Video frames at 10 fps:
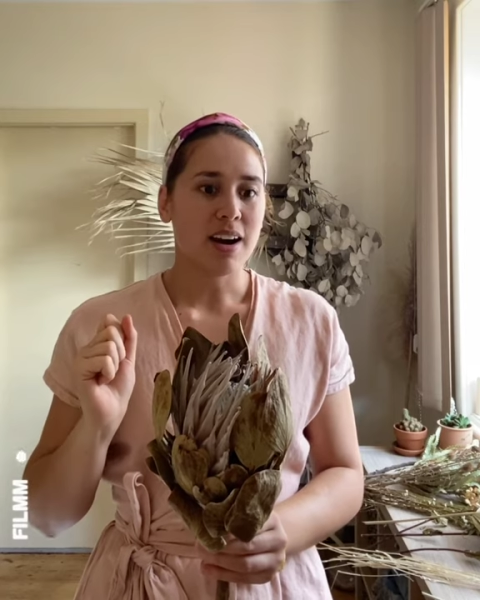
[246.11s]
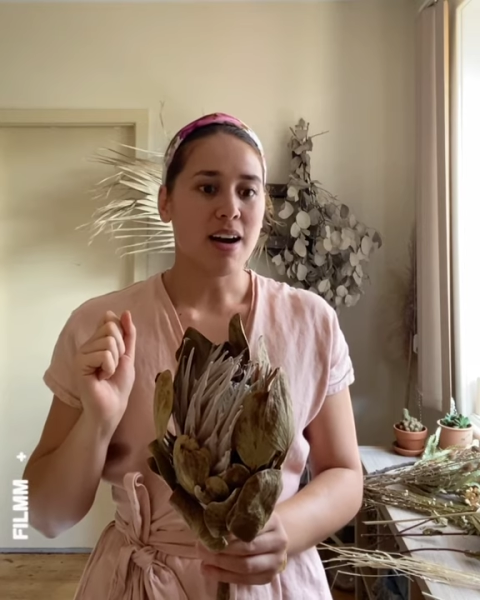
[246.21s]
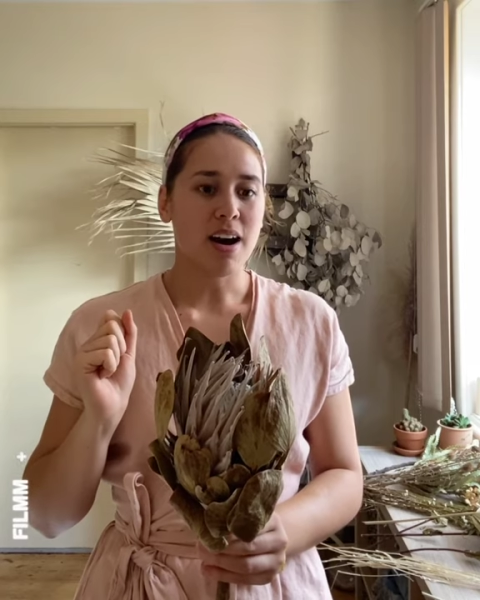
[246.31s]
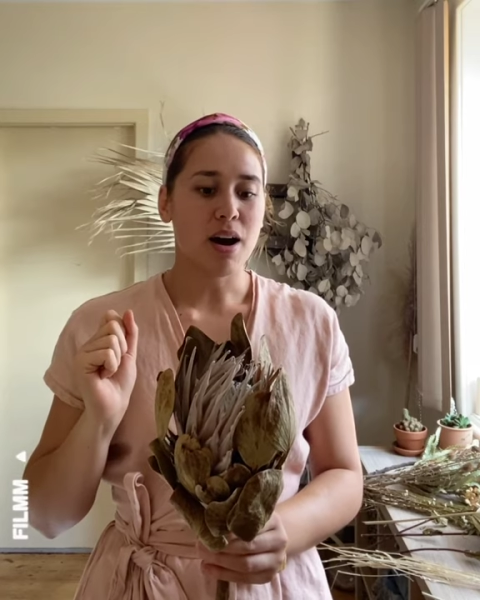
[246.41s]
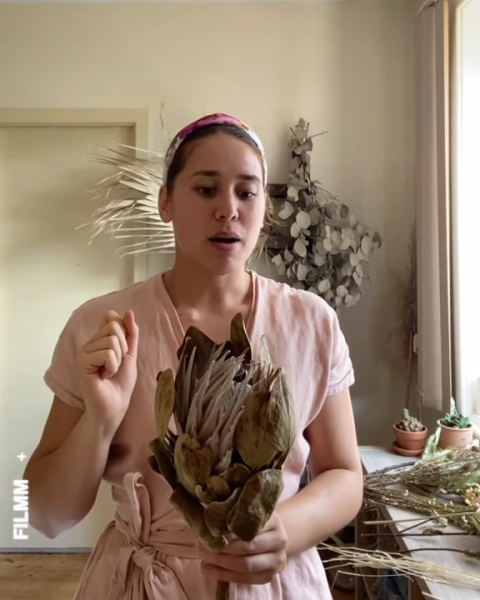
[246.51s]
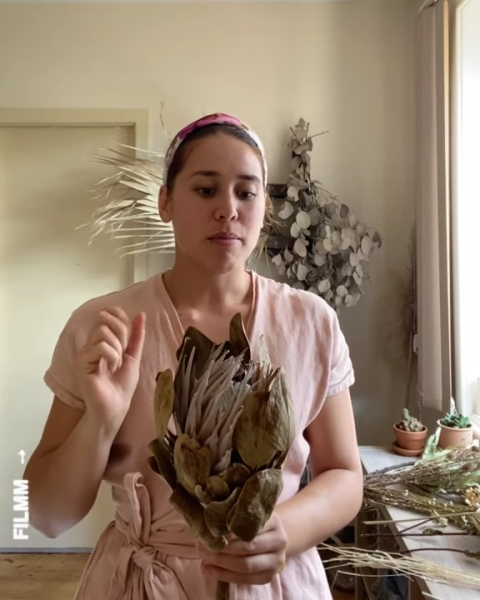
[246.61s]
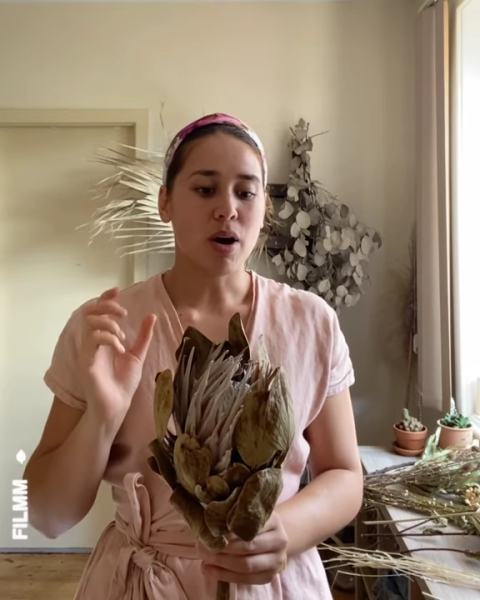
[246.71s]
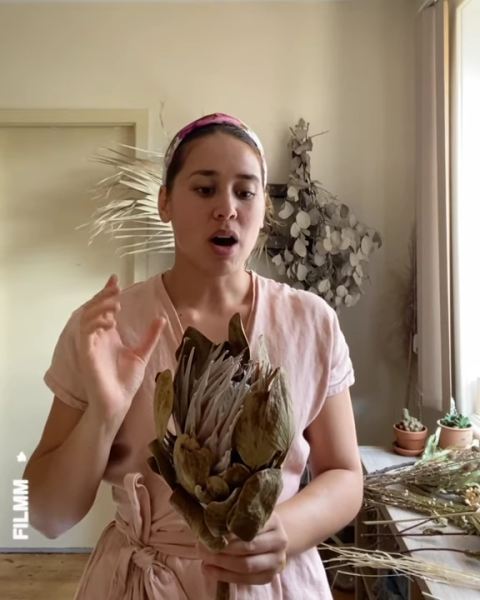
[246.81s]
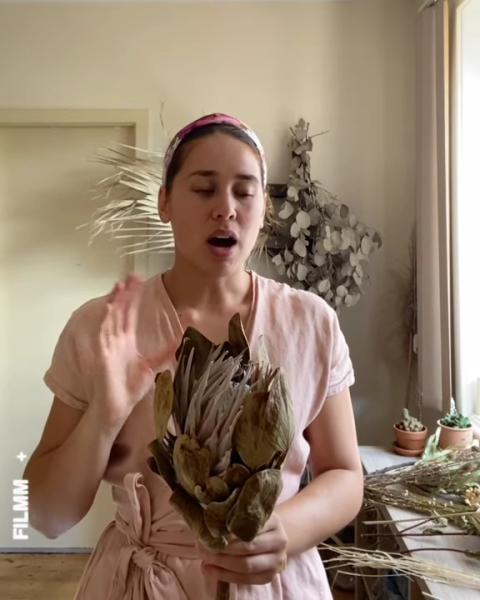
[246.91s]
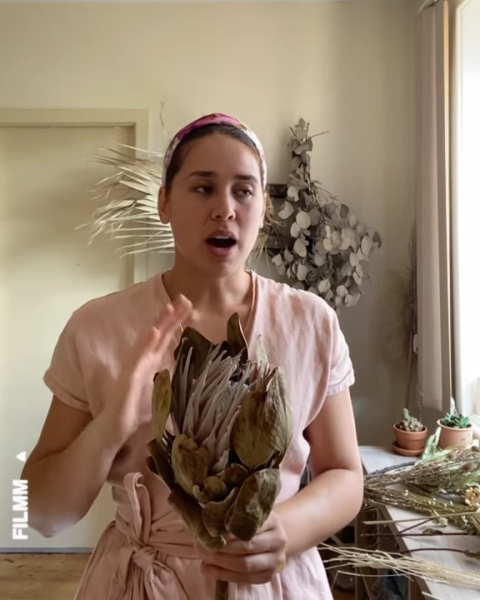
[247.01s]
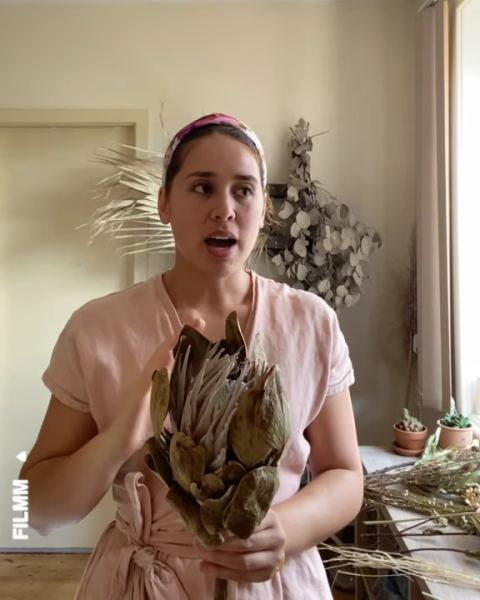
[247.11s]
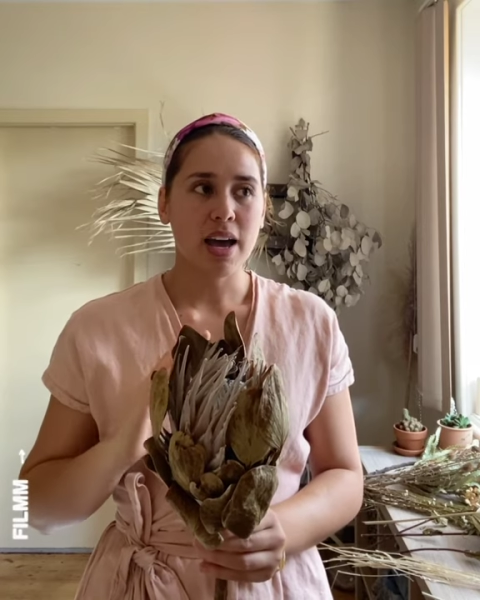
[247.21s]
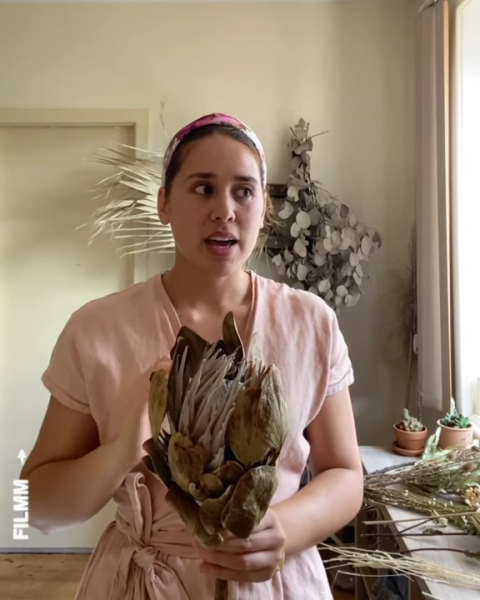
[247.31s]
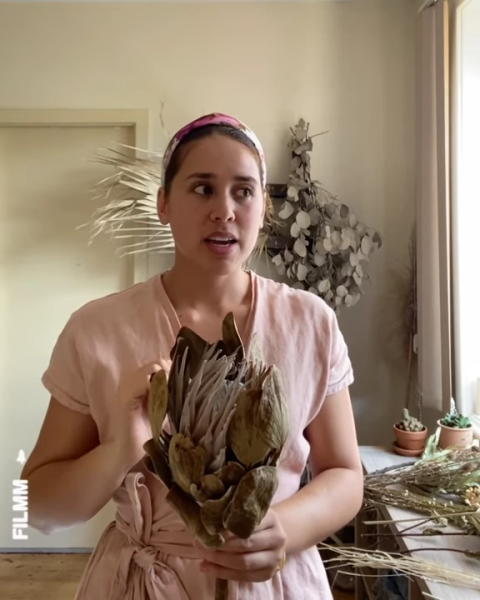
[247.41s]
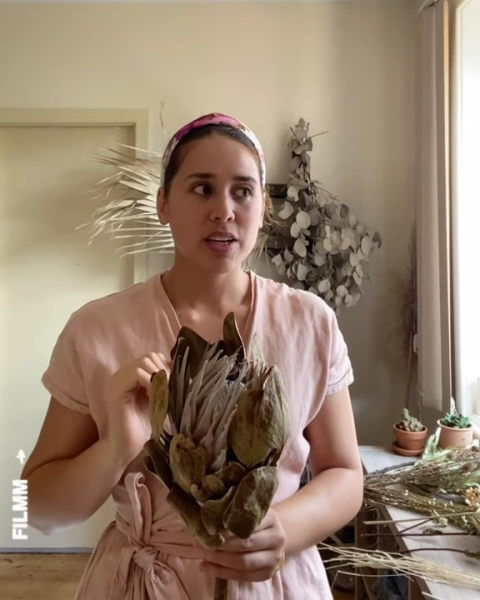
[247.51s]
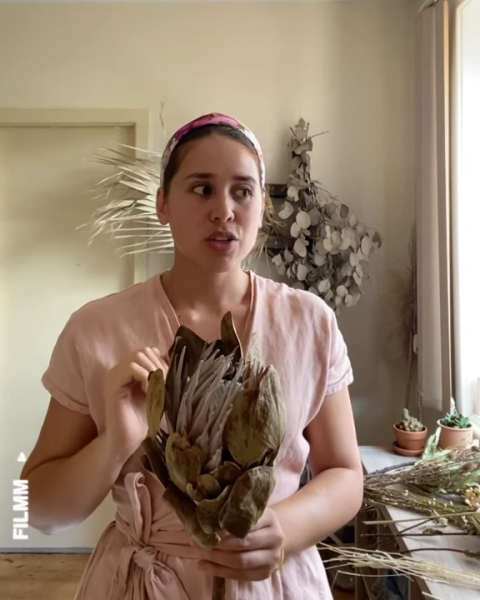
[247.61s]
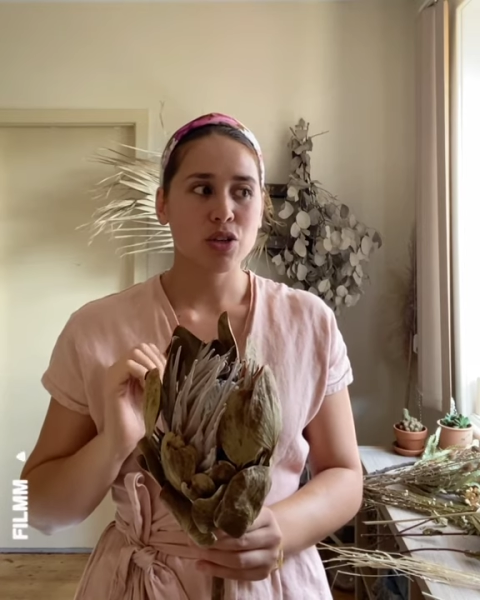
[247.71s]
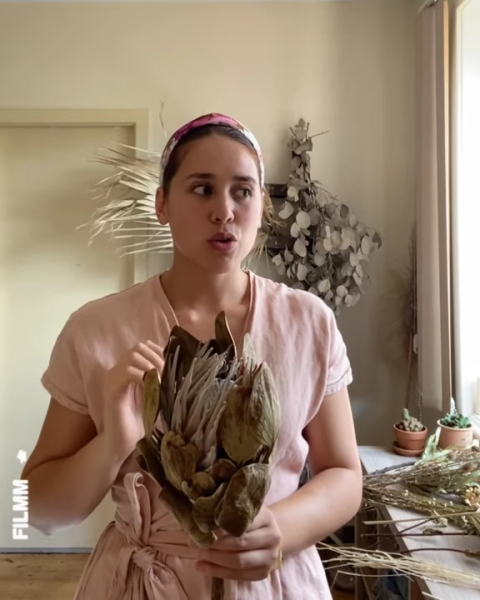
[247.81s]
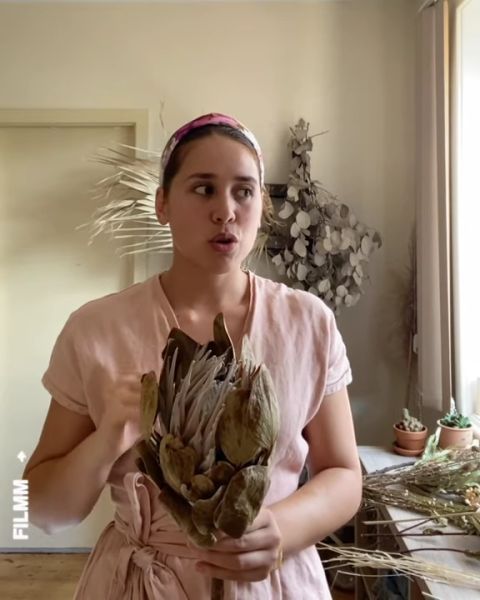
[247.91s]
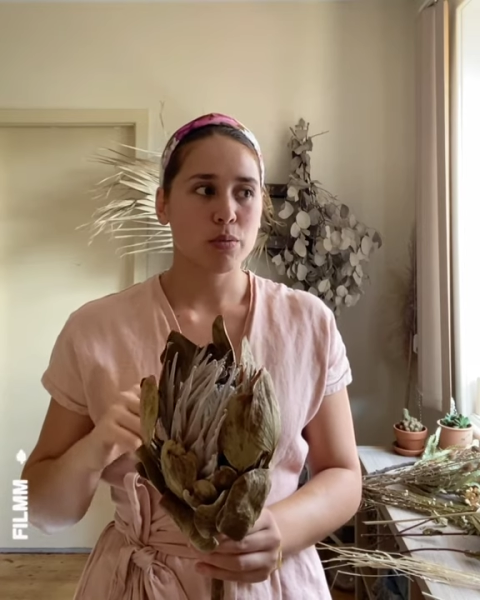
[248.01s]
Um, I
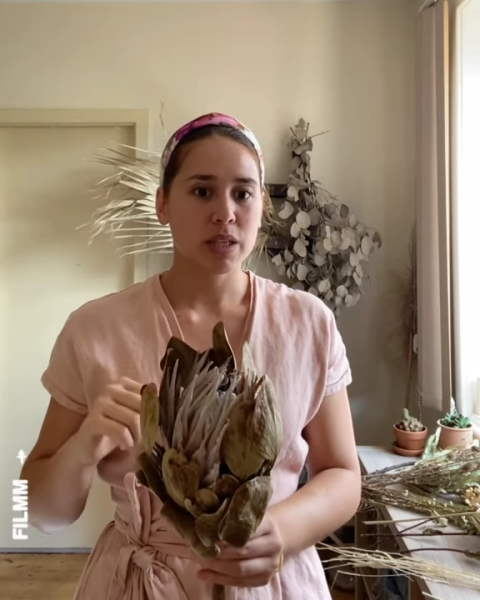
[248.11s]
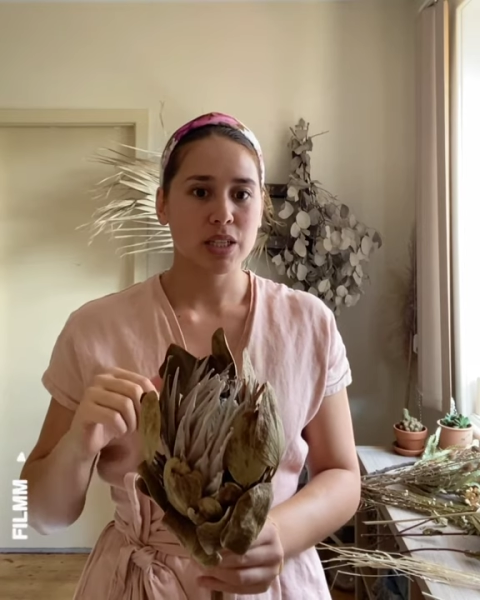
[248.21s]
normally